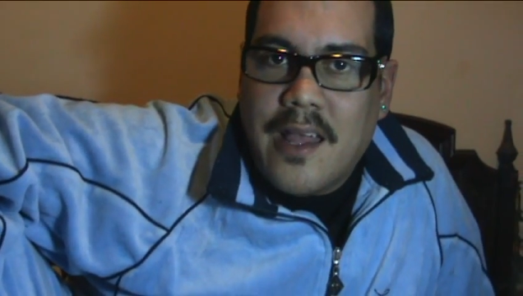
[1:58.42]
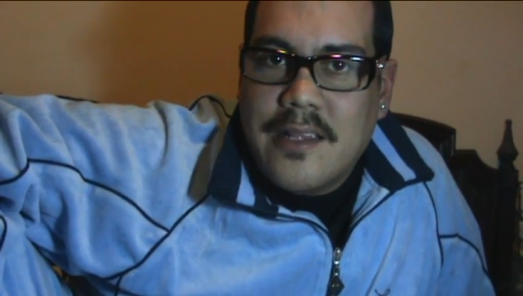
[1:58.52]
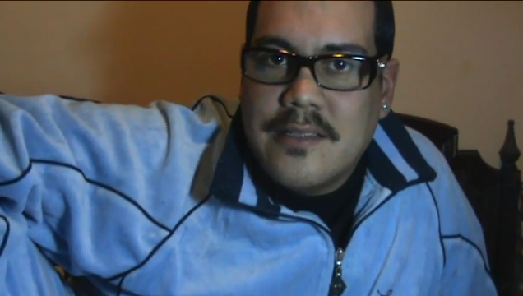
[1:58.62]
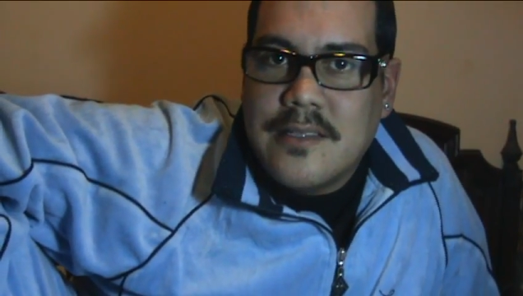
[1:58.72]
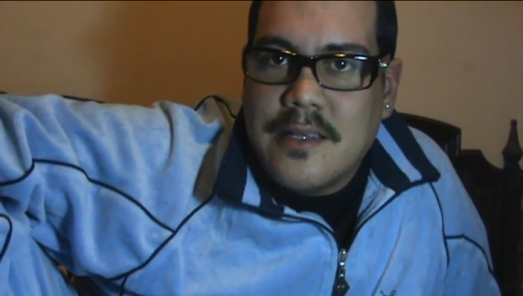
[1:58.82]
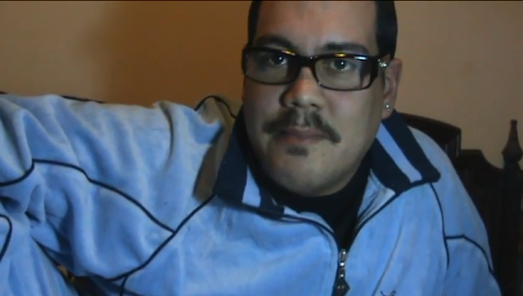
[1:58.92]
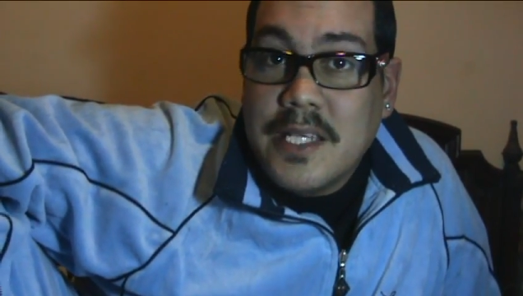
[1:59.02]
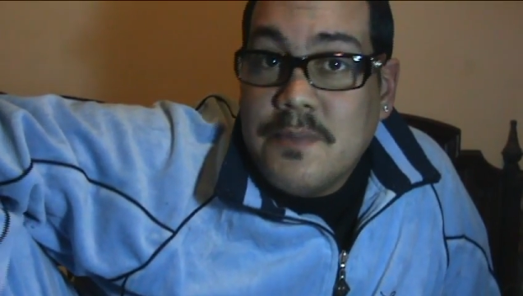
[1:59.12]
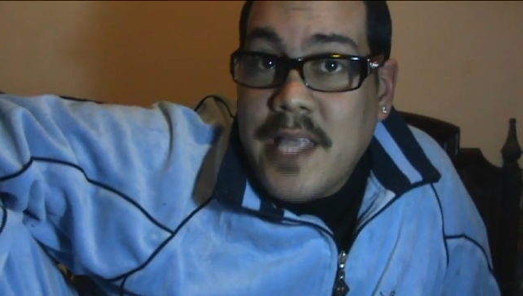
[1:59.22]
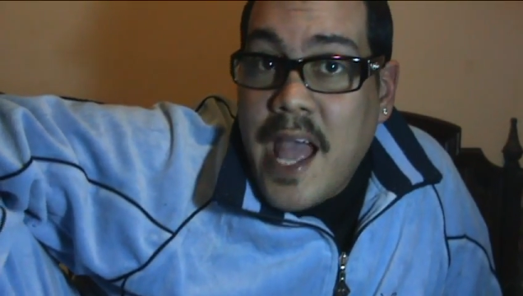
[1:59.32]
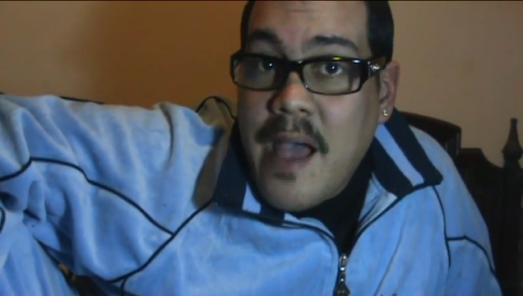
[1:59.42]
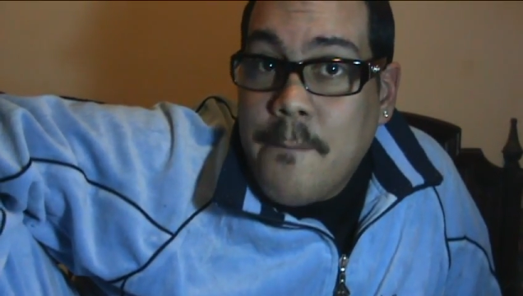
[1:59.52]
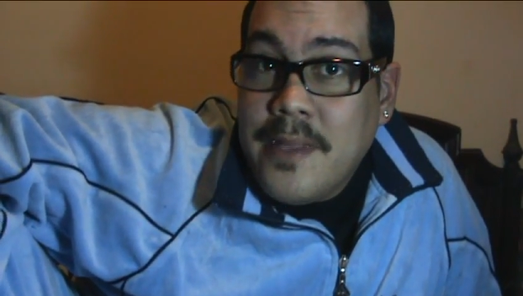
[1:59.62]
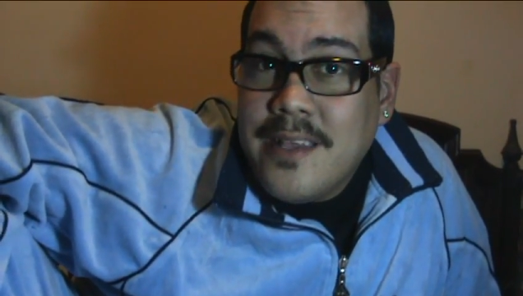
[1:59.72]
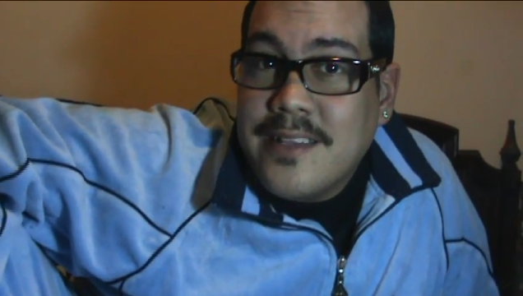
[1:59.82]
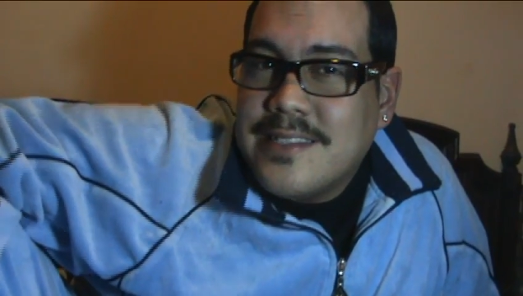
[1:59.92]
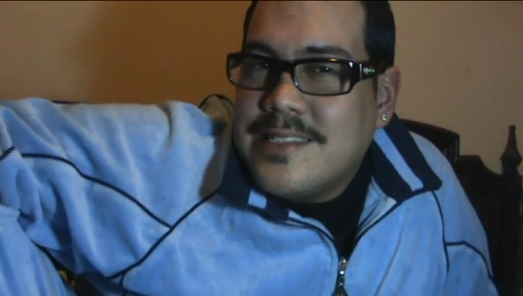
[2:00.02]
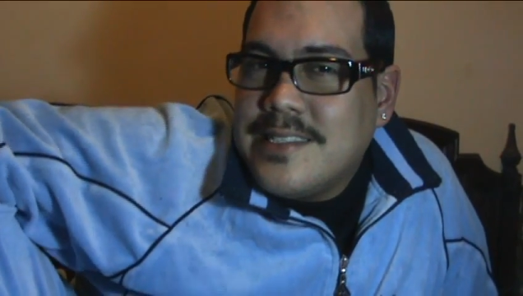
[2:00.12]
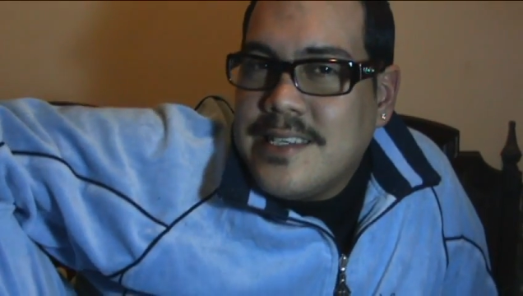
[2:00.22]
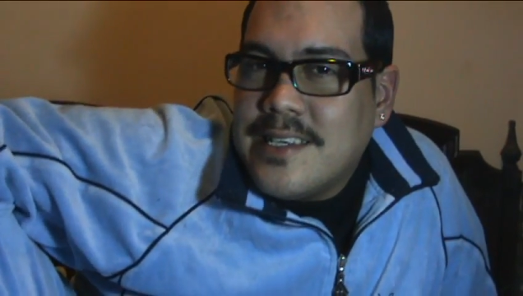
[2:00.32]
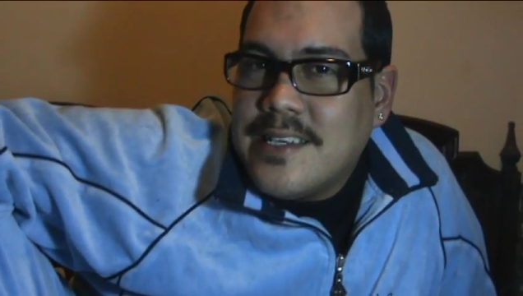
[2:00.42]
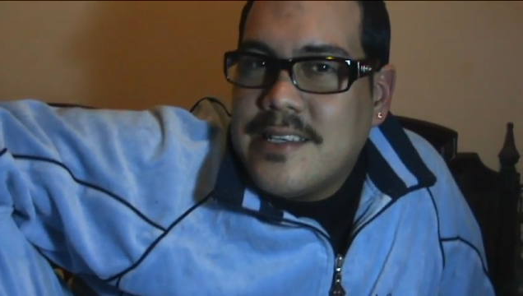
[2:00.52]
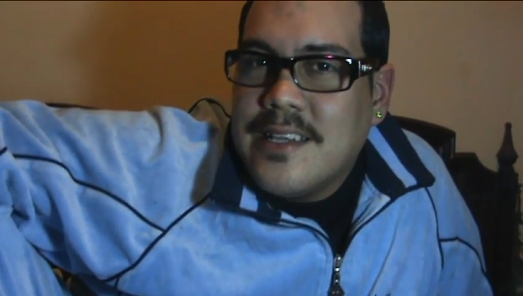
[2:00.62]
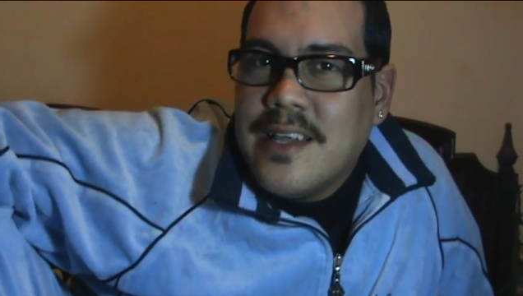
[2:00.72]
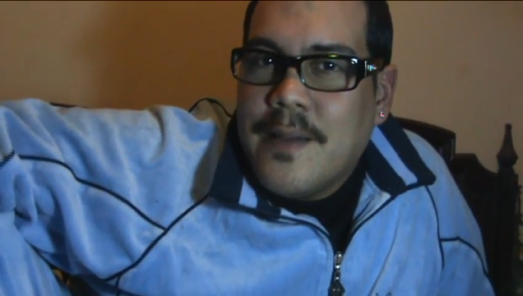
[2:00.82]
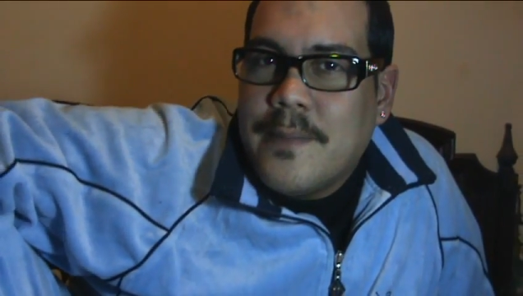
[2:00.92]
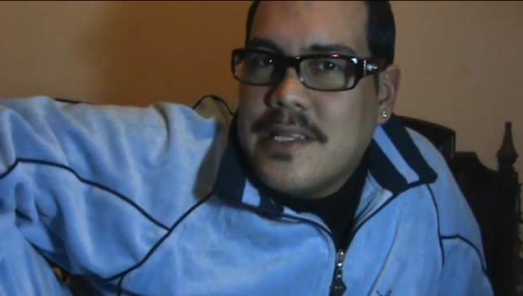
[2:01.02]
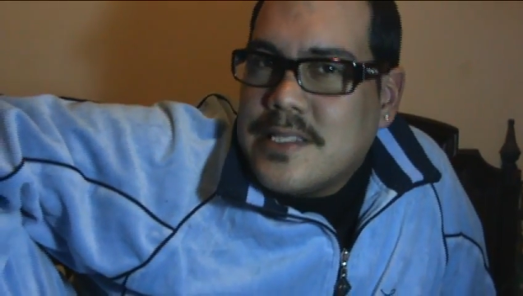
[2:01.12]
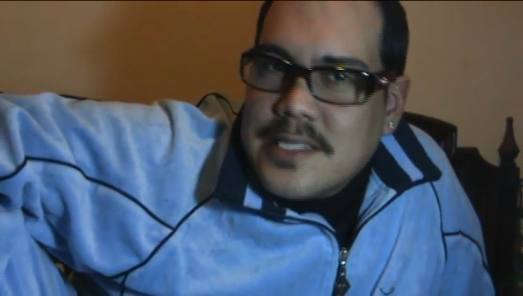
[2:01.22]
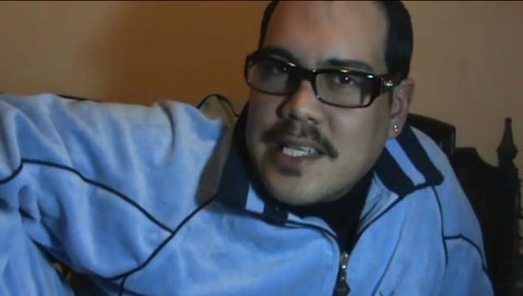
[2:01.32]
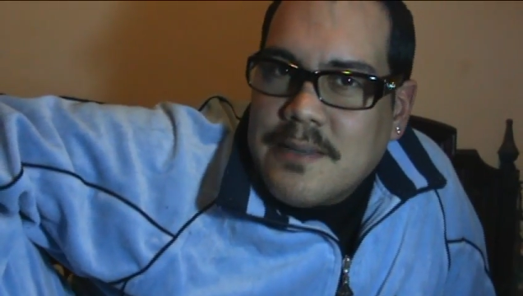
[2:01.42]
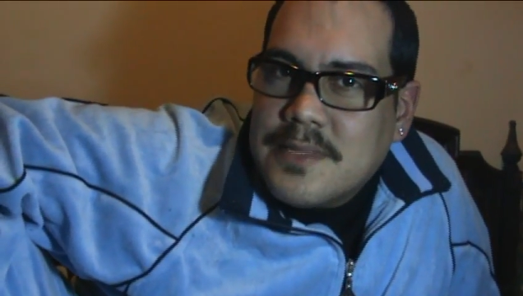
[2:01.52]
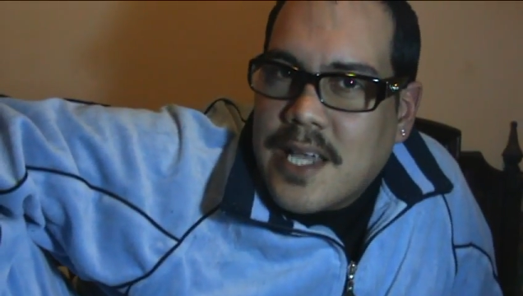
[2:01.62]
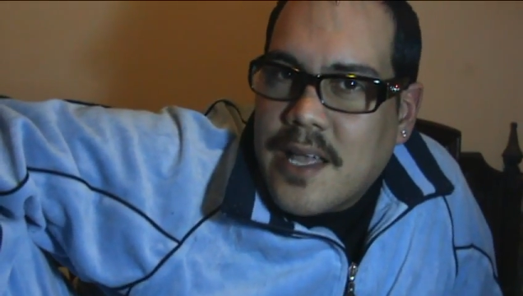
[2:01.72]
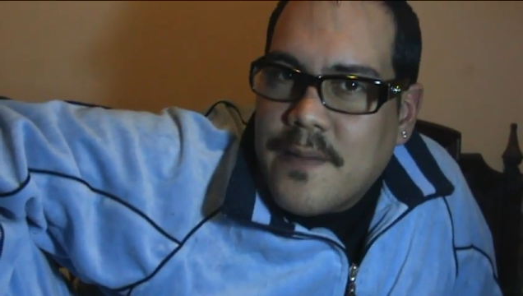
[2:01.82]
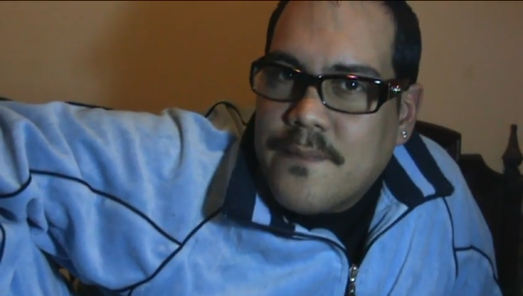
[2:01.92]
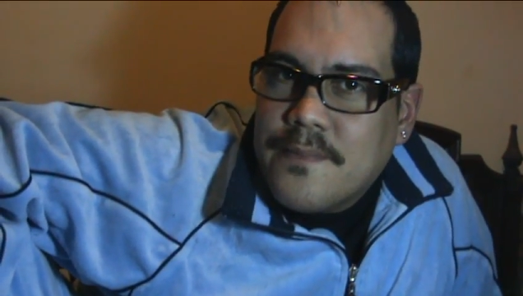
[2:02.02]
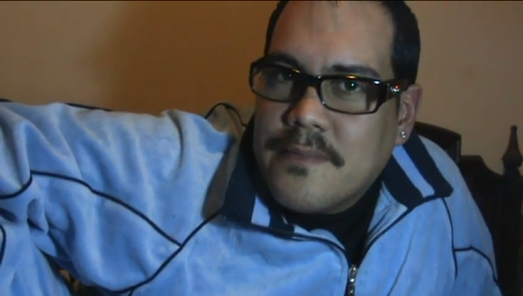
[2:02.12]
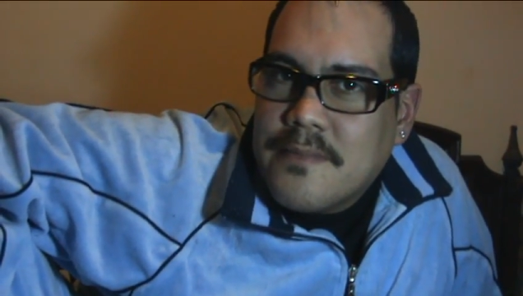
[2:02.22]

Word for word: and it makes me happy to see it, but at the same time,